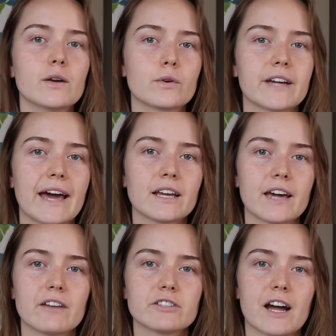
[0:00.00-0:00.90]
organic
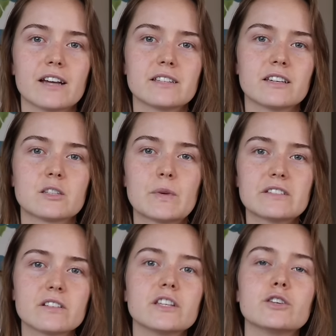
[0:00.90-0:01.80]
advertising is
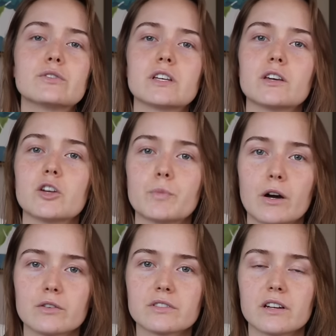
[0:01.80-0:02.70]
basically using your
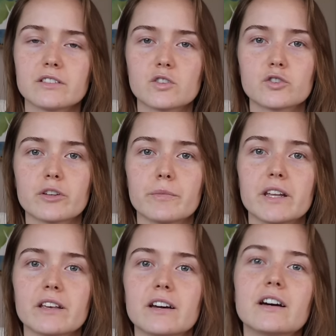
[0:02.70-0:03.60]
posts on social
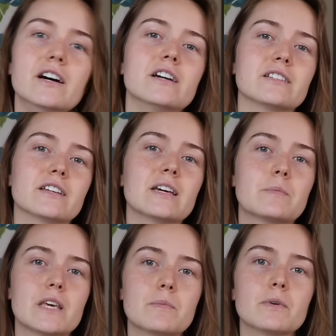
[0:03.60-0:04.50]
media to get
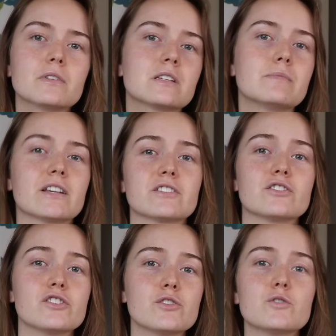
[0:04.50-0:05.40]
people to message
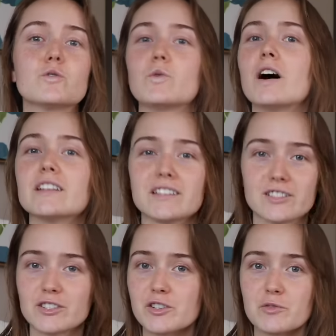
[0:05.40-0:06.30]
you wanting
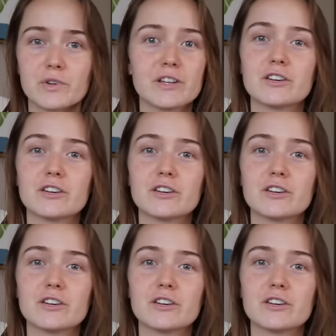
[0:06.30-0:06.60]
to do what you're